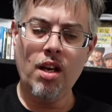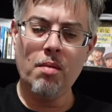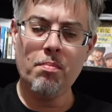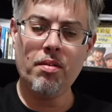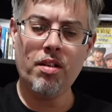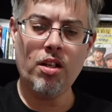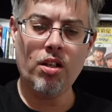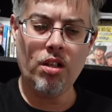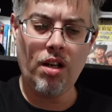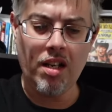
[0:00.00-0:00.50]

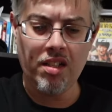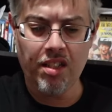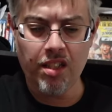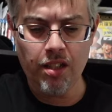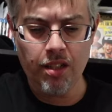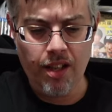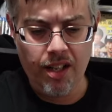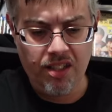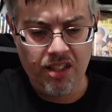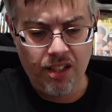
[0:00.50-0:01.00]
But uh, I see
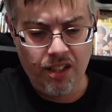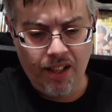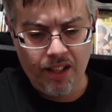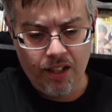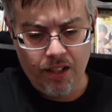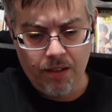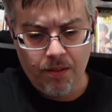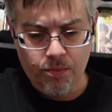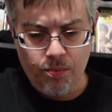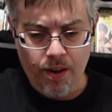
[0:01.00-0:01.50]
I see like
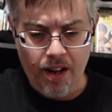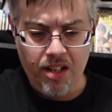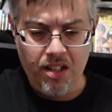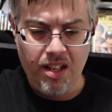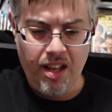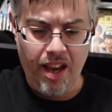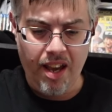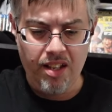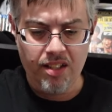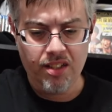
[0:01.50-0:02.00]
a red
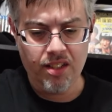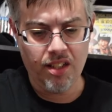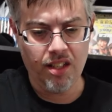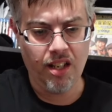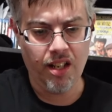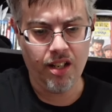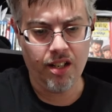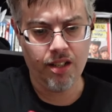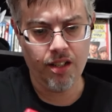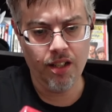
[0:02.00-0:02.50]
case in
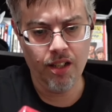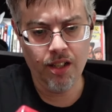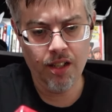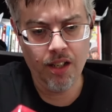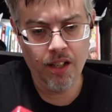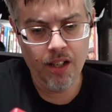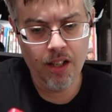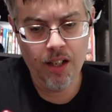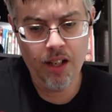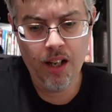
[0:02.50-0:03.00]
here.
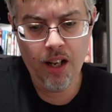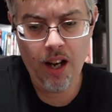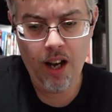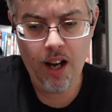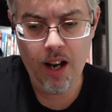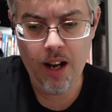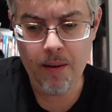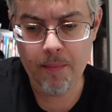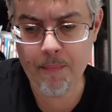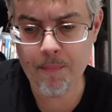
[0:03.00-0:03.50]

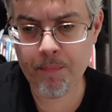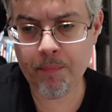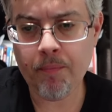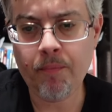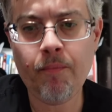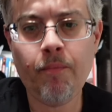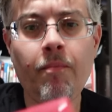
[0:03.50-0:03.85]
Um,